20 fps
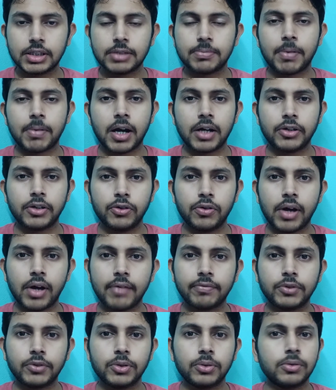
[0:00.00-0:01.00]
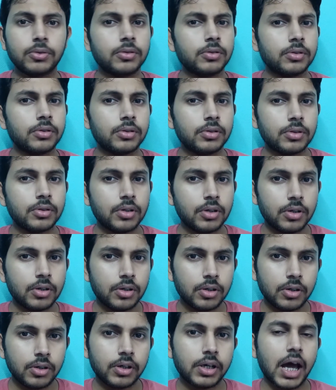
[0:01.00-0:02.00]
part, you have to
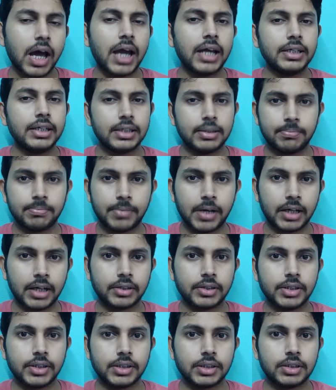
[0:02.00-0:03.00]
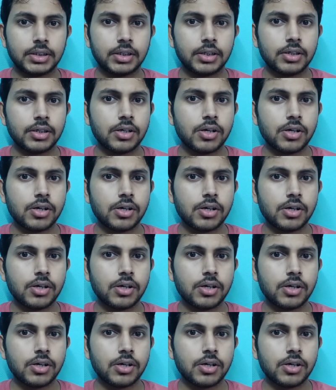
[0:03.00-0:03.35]
write and practice.